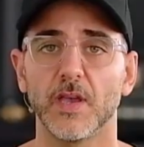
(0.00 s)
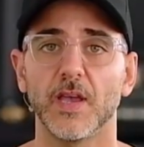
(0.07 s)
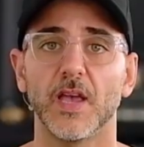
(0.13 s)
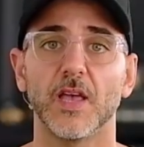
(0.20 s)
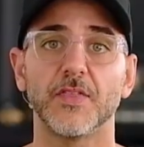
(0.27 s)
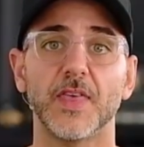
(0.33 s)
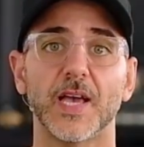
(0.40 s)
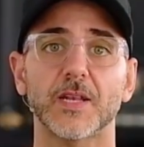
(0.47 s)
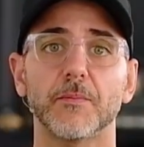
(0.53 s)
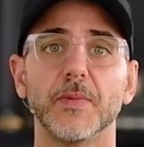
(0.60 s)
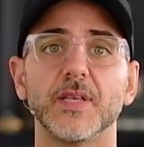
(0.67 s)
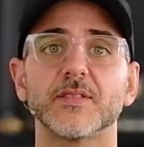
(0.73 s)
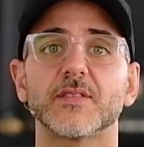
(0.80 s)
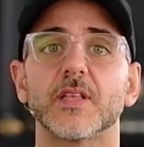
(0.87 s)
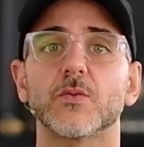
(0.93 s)
That
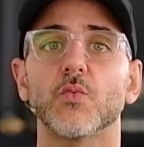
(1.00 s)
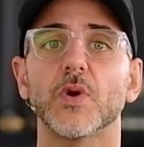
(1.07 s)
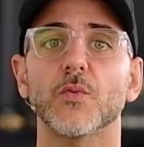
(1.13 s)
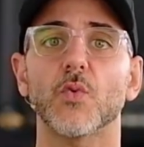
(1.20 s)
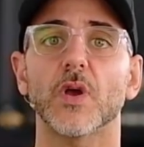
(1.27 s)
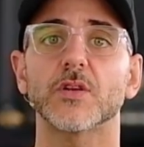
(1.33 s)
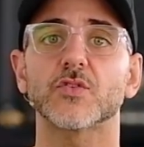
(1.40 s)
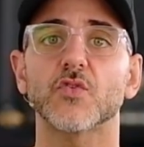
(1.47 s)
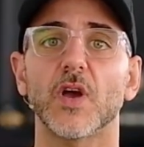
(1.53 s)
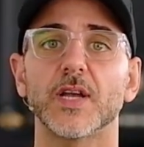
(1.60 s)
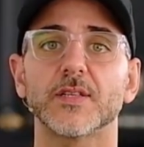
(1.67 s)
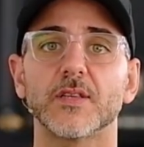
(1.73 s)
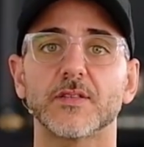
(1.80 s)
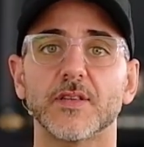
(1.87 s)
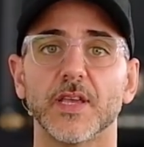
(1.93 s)
means that when we are trying
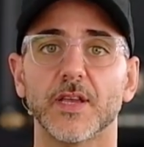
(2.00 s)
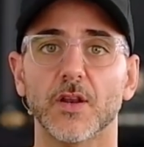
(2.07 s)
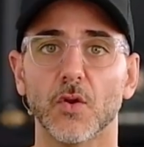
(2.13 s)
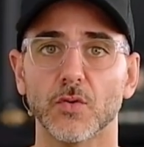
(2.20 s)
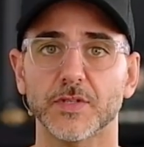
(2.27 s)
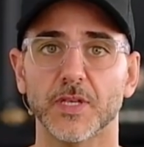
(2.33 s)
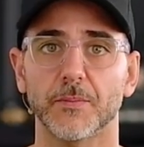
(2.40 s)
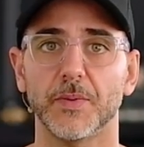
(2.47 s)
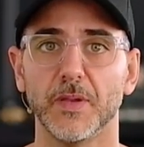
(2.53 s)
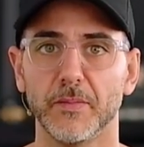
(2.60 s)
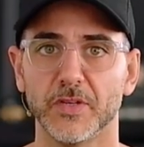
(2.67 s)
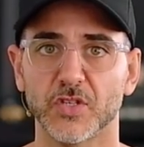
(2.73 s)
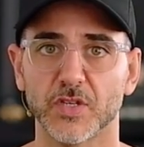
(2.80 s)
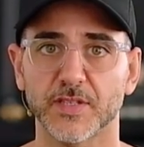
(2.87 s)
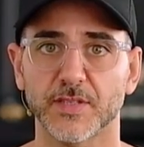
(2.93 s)
to take close-up
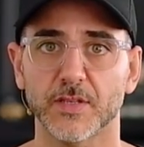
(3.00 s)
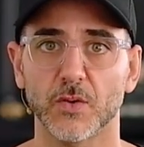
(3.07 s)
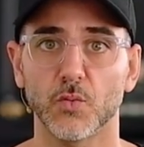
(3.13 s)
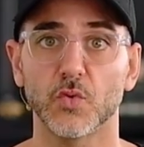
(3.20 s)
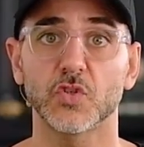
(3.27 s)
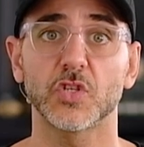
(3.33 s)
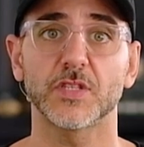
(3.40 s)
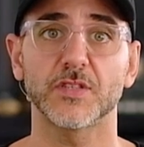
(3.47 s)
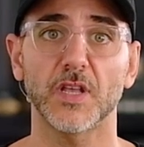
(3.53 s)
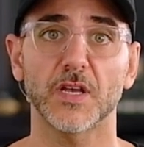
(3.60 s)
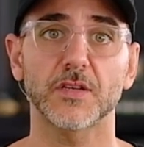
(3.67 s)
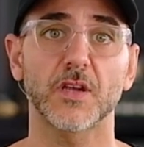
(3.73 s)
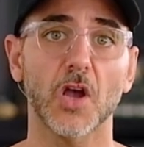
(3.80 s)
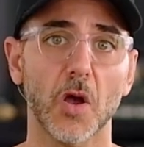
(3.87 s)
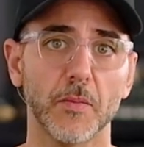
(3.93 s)
images, which is done
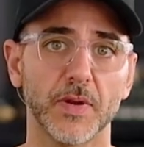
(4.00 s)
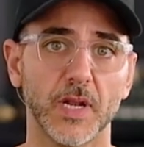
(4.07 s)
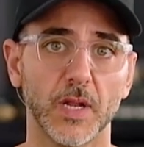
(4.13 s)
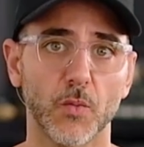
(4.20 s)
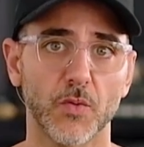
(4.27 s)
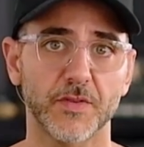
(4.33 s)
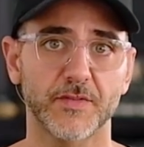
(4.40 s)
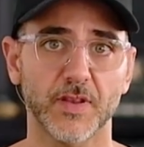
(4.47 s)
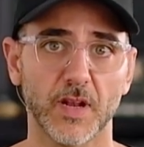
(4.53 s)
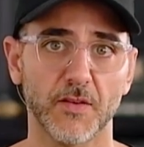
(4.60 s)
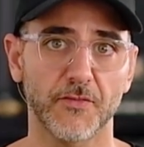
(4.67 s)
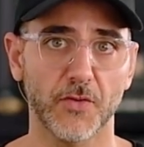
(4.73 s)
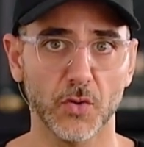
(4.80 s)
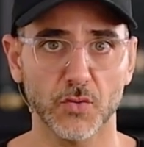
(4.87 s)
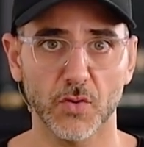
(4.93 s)
commonly with
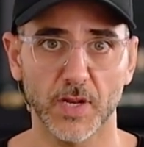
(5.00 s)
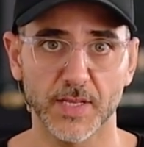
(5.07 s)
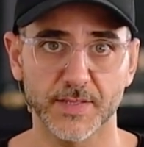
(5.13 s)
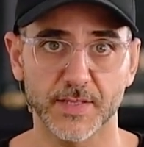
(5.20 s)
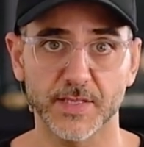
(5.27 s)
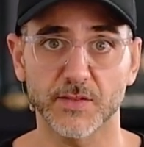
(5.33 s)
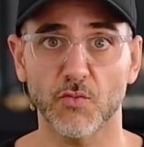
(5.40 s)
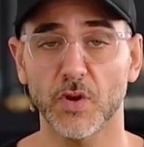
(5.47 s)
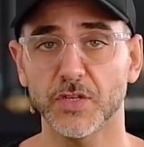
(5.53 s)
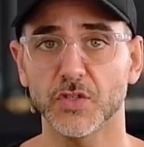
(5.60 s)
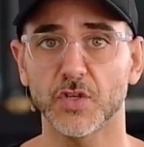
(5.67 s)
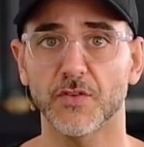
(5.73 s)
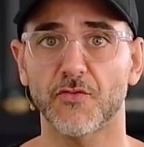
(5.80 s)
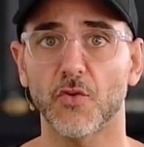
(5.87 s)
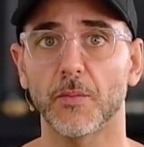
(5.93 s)
telephoto lenses
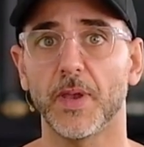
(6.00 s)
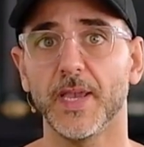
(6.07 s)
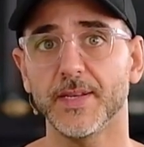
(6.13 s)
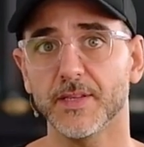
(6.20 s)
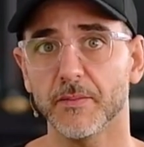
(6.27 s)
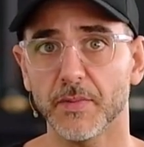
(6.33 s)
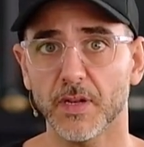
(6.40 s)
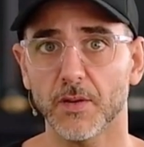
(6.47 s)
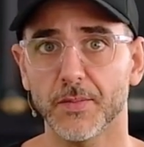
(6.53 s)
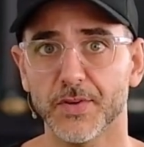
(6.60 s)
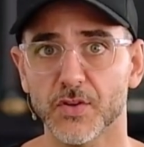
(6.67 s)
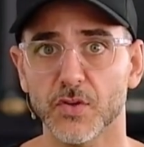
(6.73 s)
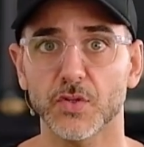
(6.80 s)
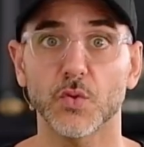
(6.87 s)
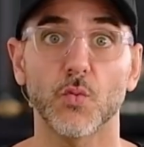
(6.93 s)
ranging from
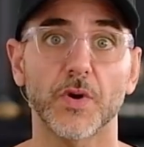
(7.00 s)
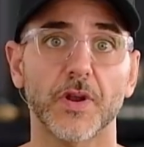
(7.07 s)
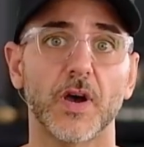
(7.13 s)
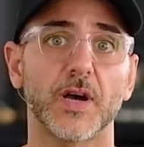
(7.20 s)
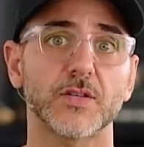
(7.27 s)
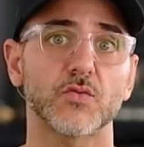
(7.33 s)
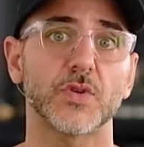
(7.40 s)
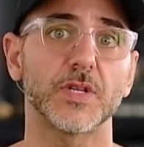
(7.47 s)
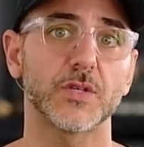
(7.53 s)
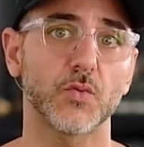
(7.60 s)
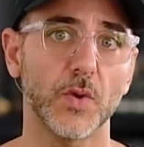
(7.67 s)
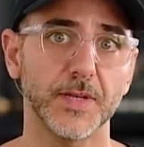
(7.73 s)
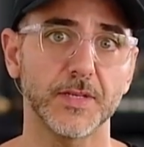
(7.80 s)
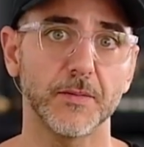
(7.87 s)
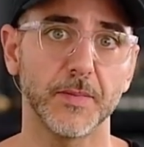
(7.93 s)
80mm to
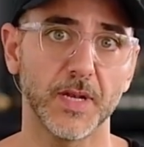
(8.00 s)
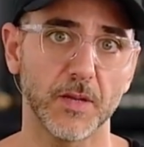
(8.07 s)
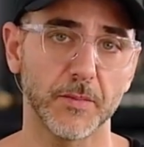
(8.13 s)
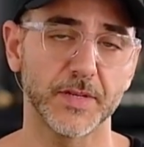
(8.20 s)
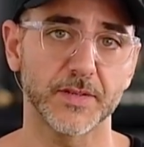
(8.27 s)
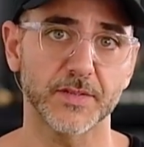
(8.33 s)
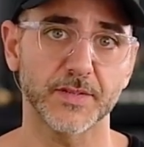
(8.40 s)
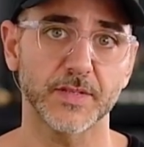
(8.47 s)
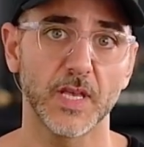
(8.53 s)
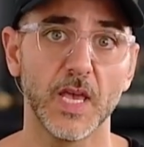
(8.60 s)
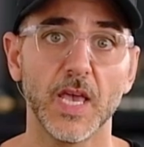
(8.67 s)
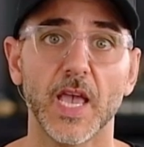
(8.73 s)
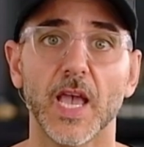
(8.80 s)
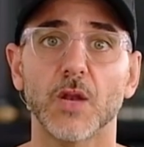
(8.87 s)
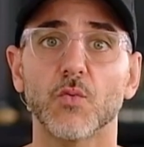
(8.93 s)
120mm,
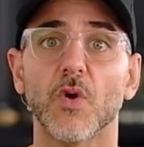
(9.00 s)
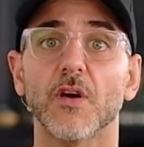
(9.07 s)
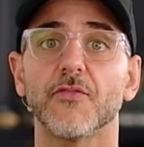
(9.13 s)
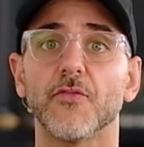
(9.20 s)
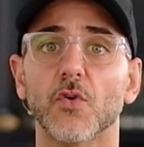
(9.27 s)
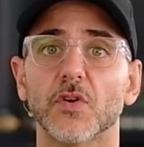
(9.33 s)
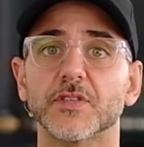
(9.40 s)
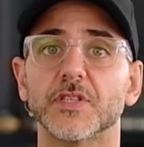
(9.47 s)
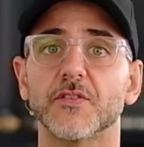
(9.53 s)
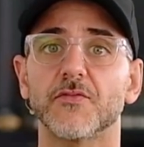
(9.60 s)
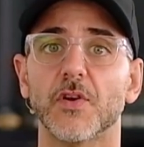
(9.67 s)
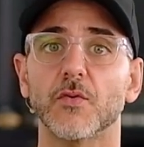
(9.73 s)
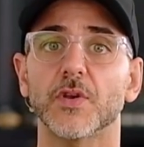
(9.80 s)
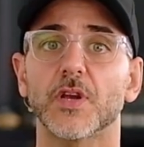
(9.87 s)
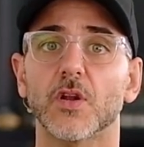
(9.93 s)
and we are focusing
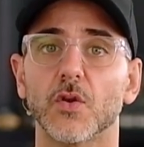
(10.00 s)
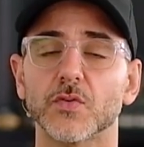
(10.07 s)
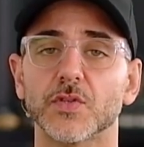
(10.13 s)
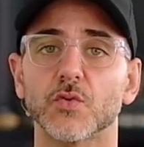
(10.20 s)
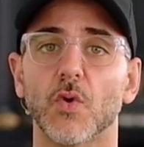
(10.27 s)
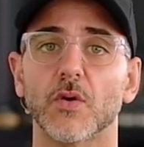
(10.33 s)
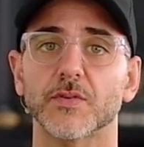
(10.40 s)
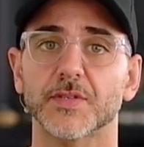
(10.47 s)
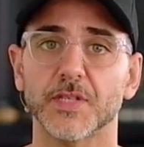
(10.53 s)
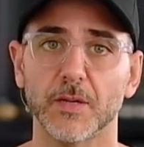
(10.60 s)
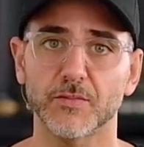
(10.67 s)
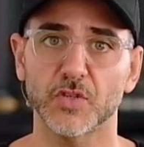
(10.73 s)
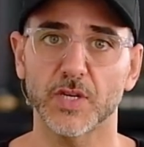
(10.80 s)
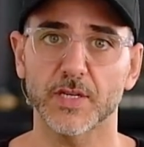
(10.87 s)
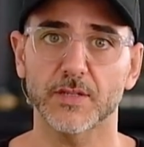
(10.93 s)
very close to our
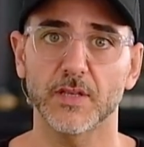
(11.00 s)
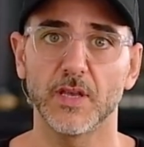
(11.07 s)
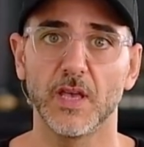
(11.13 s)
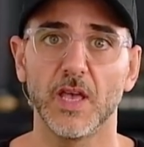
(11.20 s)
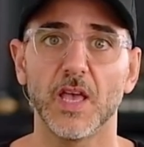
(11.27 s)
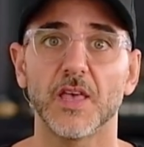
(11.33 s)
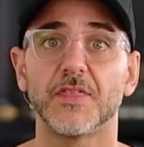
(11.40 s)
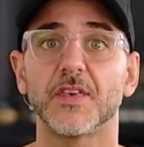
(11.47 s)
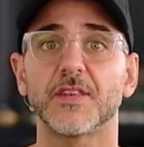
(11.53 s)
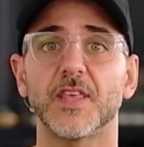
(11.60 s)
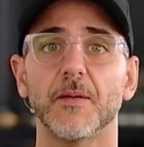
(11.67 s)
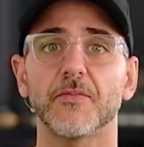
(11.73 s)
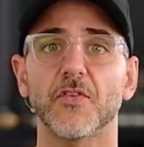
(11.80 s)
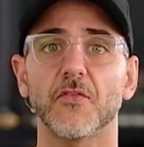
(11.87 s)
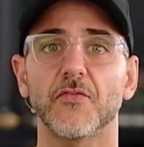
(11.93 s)
subject, the
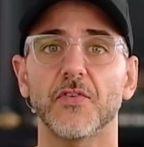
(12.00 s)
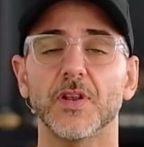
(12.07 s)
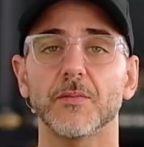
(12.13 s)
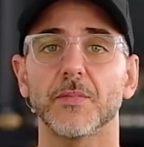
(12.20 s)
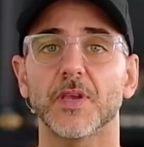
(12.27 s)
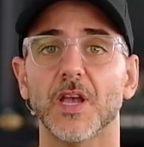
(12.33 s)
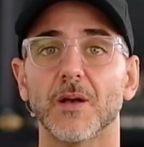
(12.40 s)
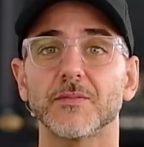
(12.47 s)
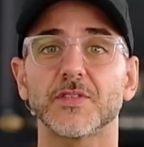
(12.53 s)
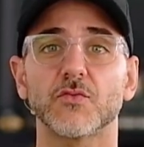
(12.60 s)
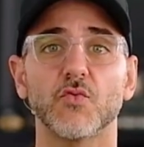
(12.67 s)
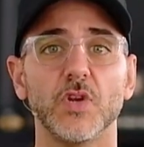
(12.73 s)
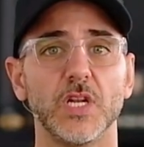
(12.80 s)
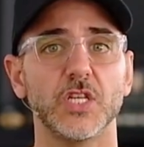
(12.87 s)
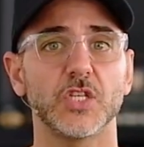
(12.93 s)
depth of field becomes really